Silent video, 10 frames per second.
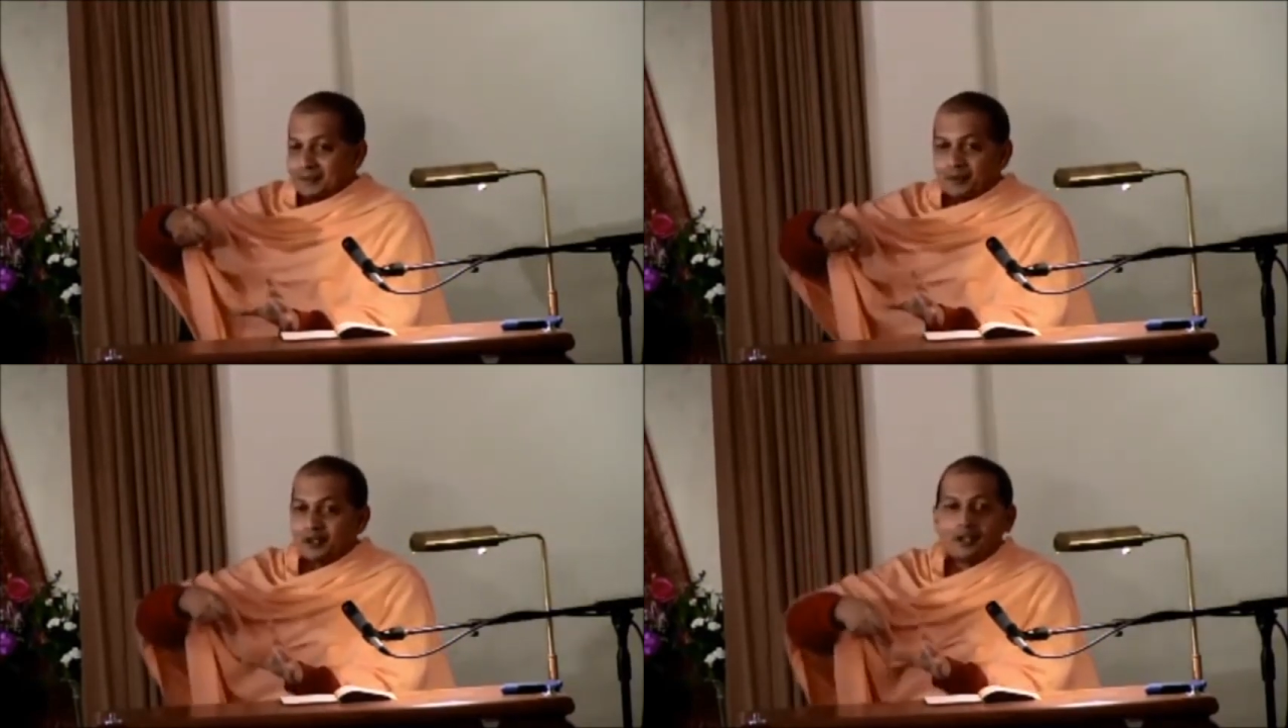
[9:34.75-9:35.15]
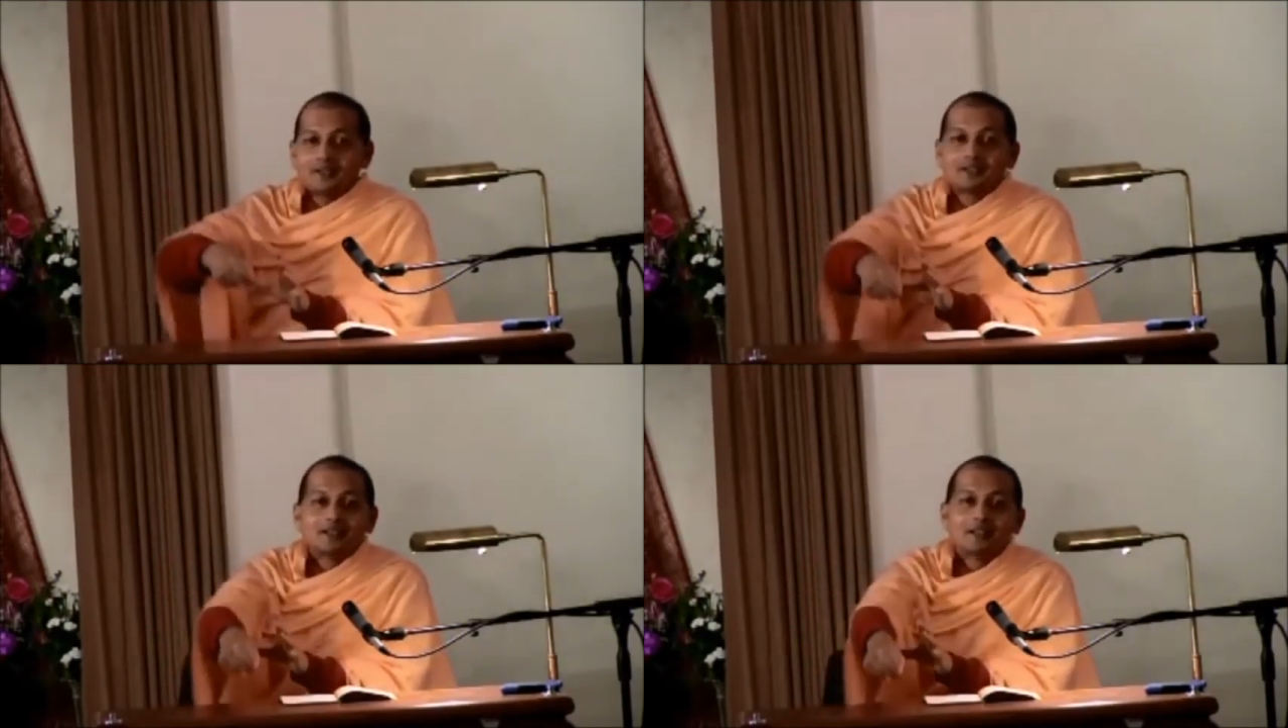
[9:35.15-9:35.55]

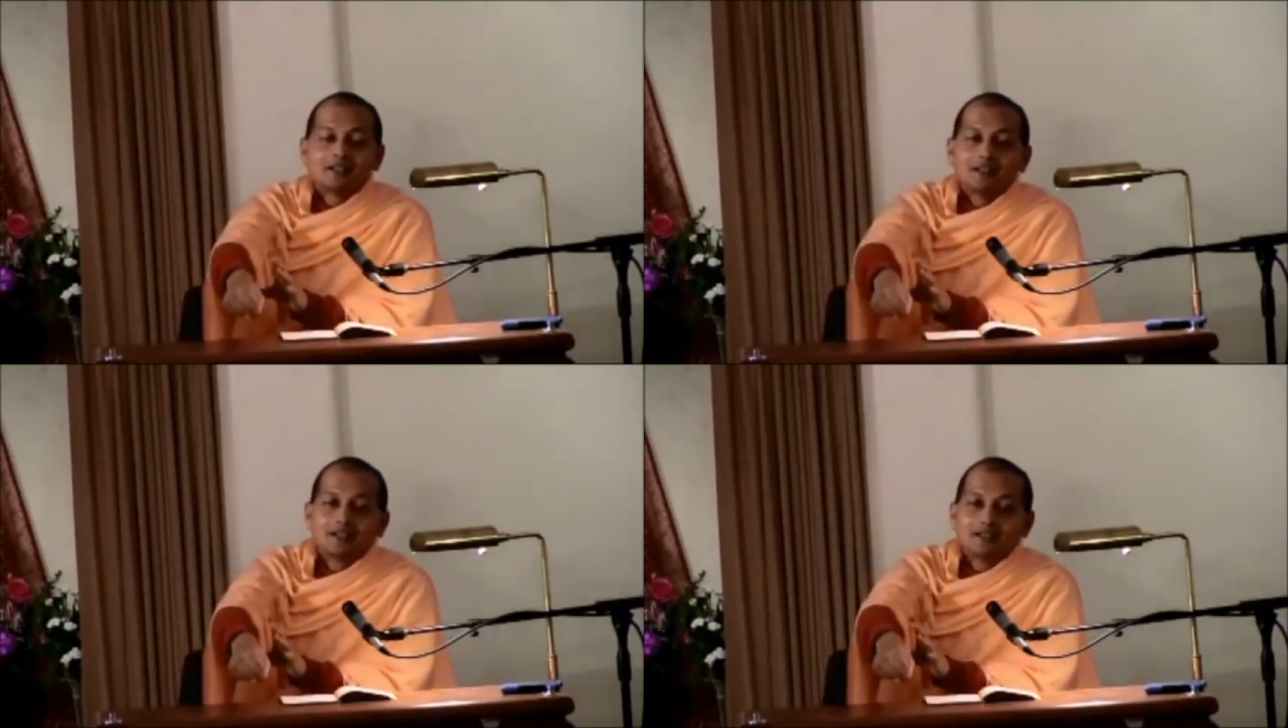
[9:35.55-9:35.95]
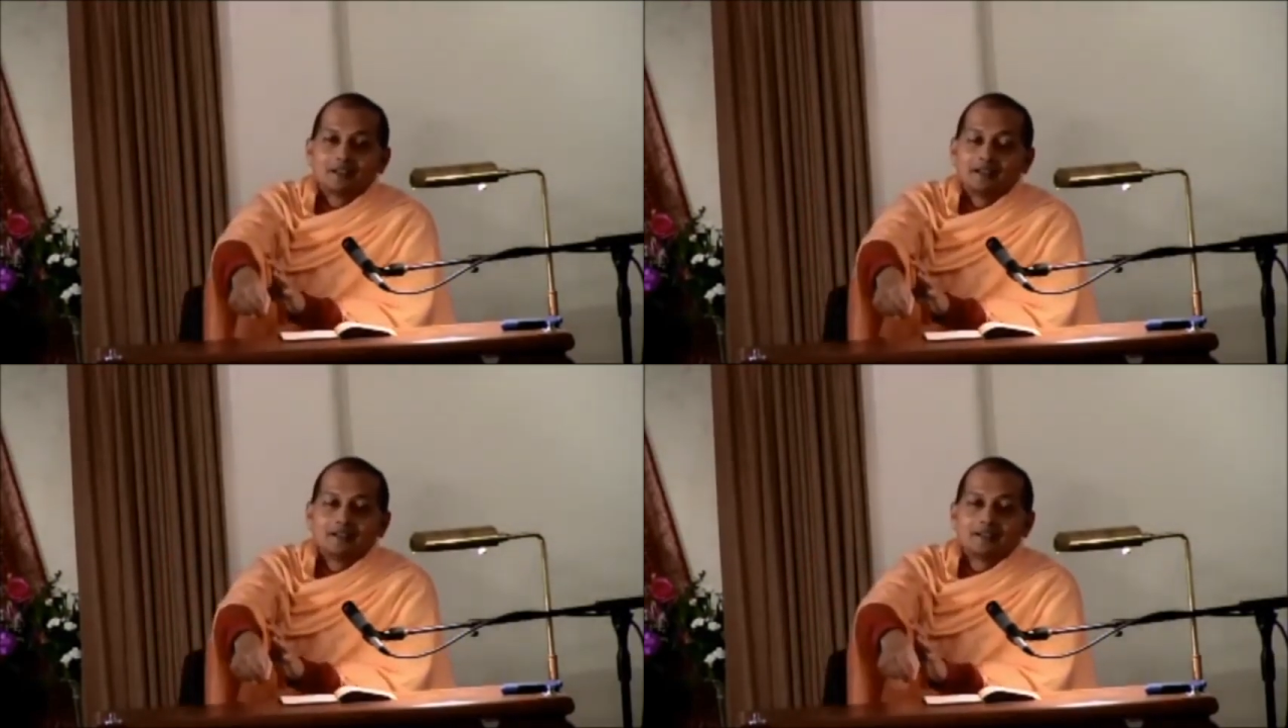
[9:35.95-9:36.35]
Because
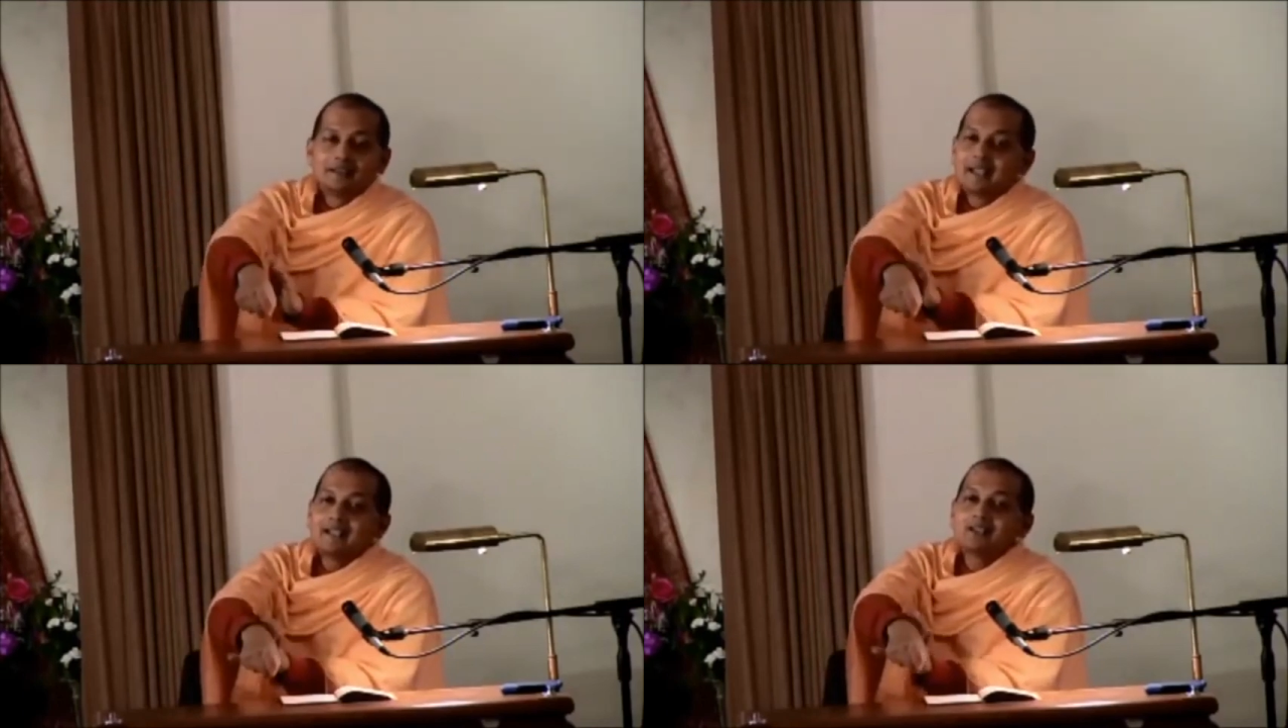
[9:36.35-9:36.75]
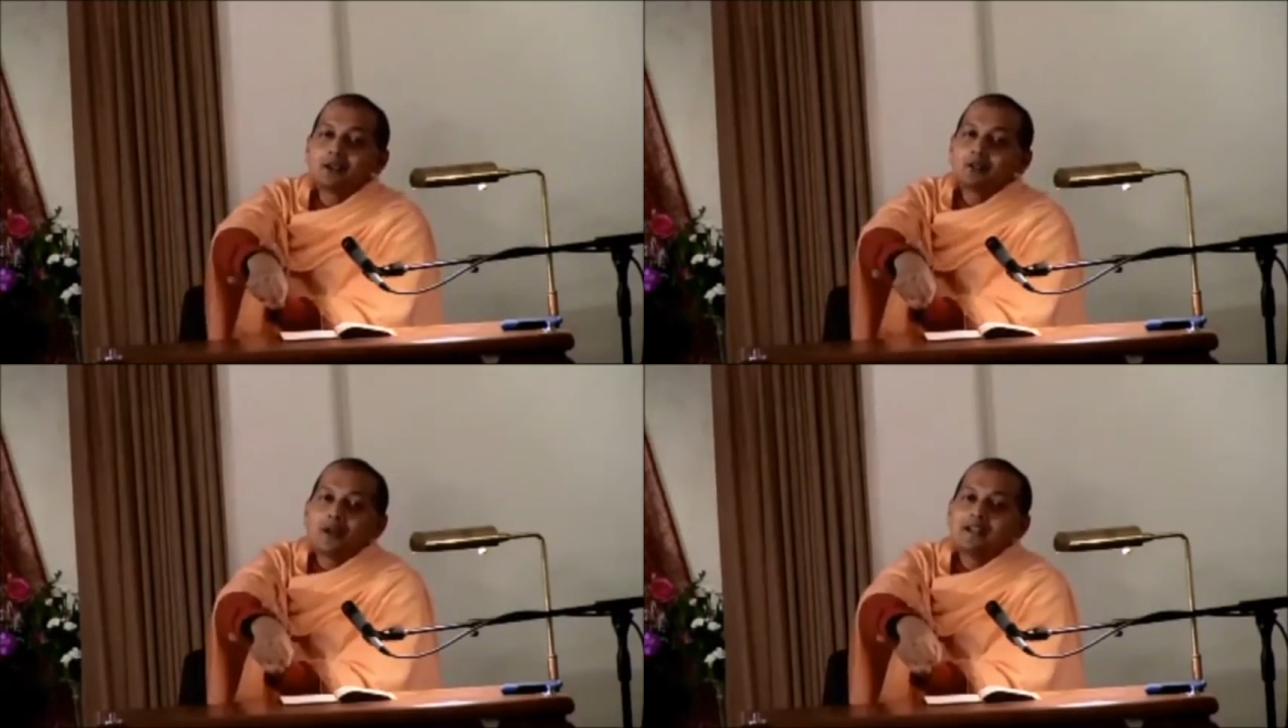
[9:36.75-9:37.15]
the, the neck is
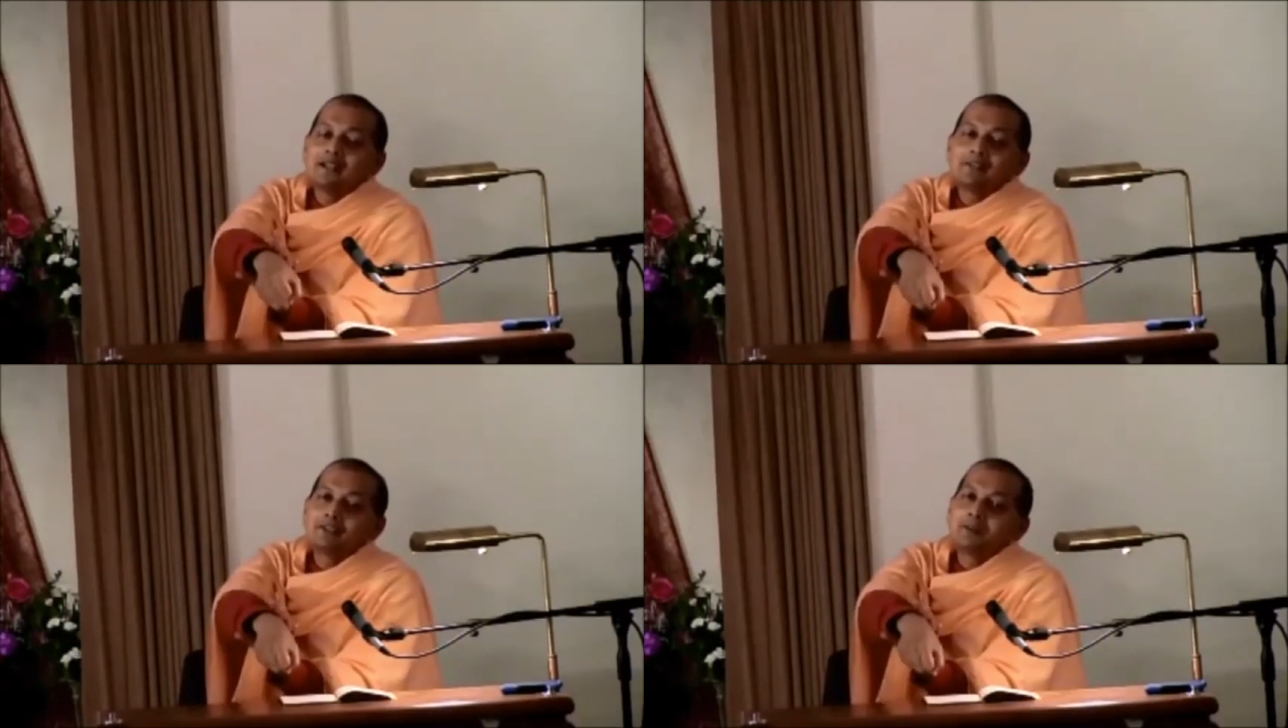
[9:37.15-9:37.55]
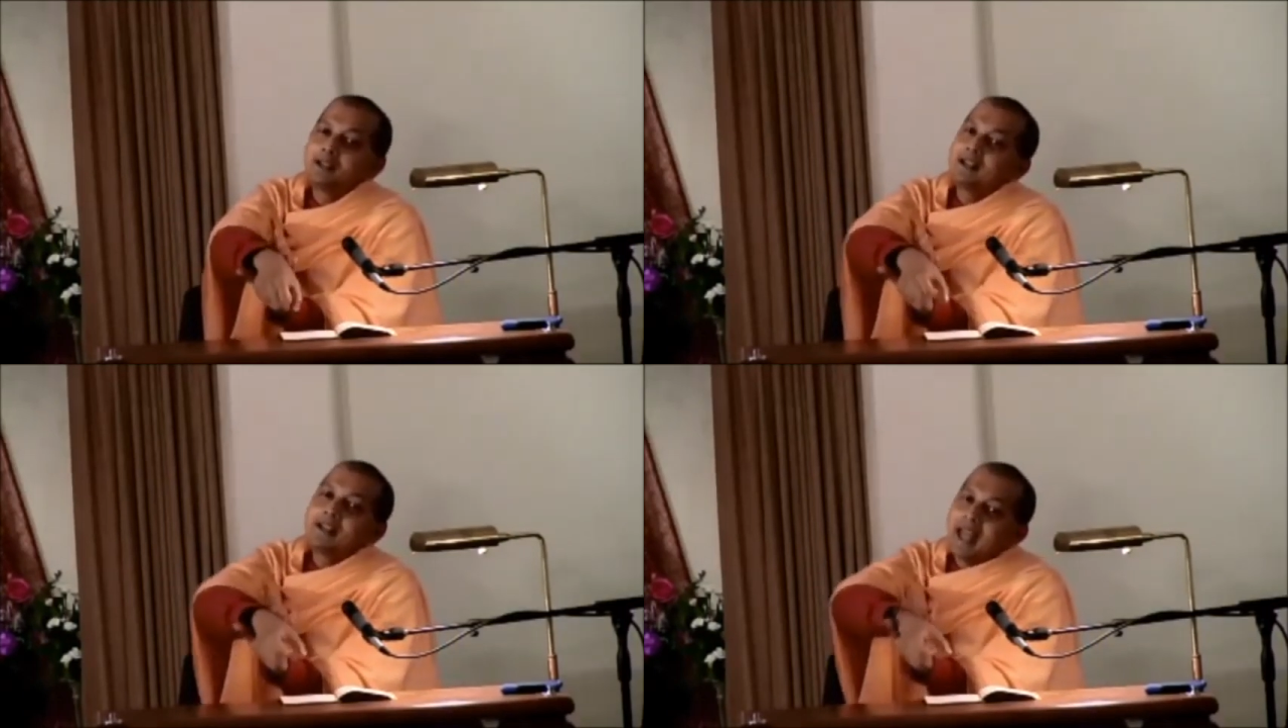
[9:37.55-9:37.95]
not wide enough for the
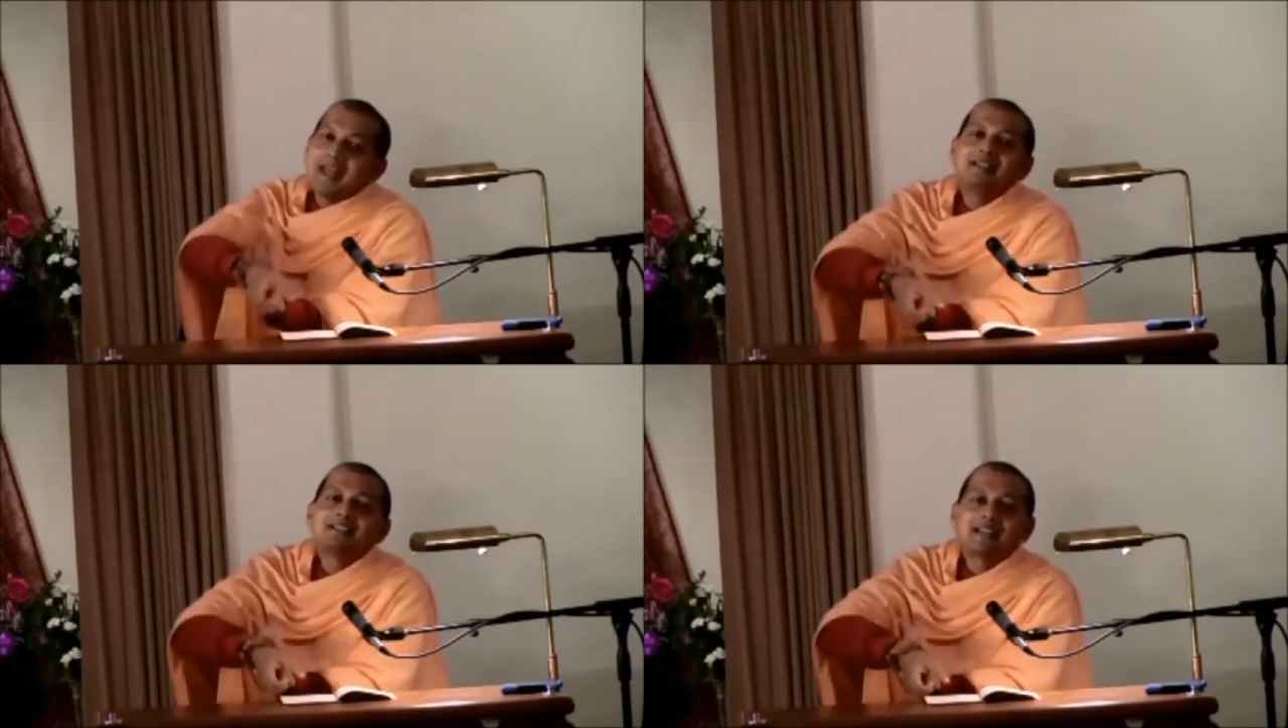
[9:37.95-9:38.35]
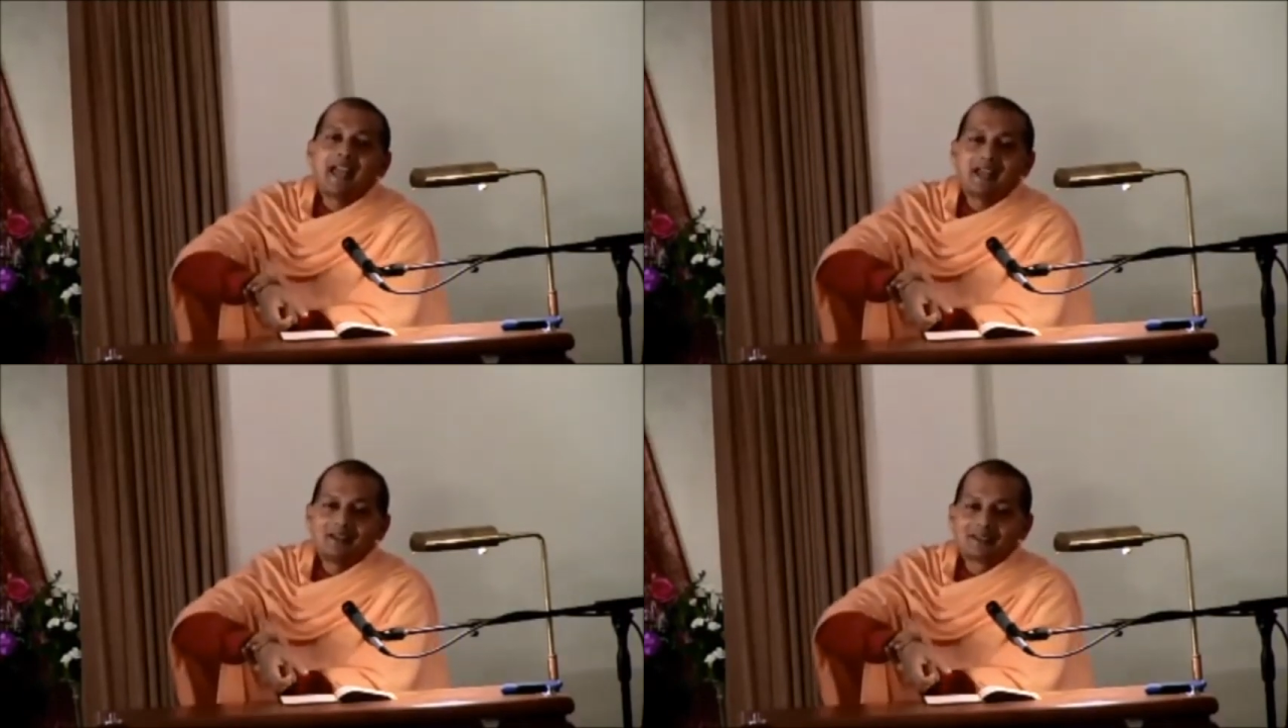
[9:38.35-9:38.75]
banana and its
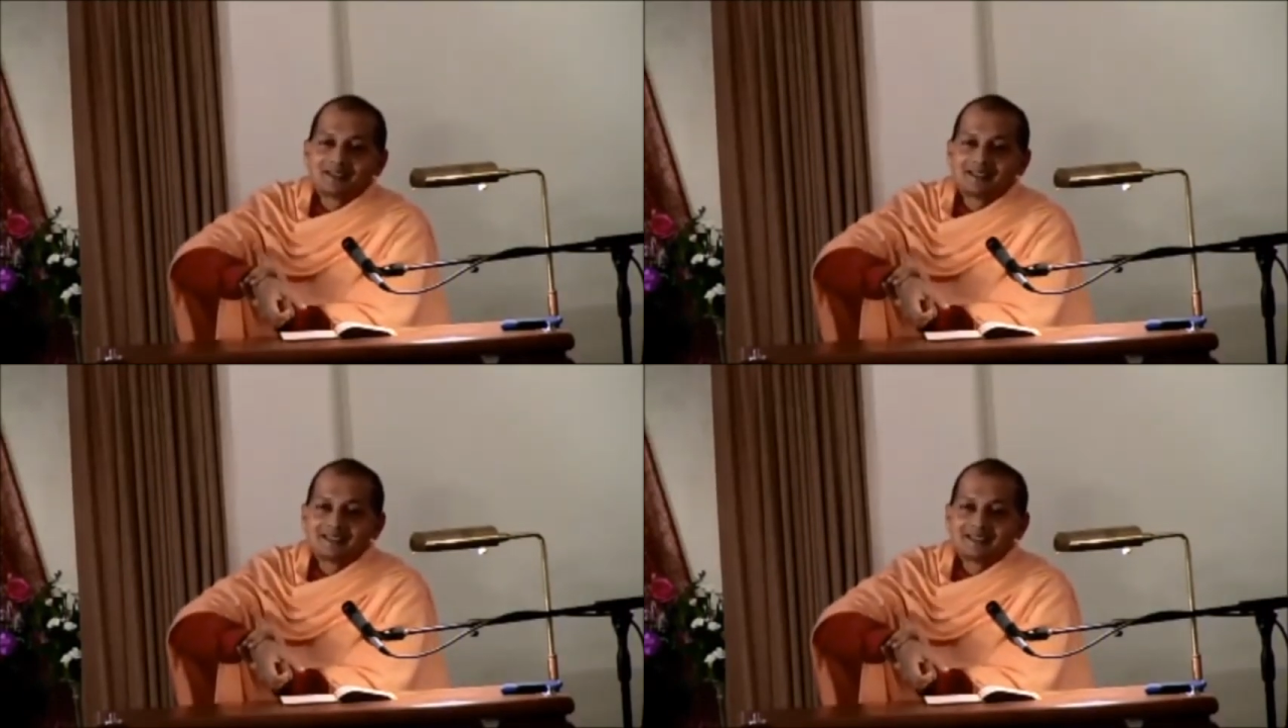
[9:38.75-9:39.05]
hand.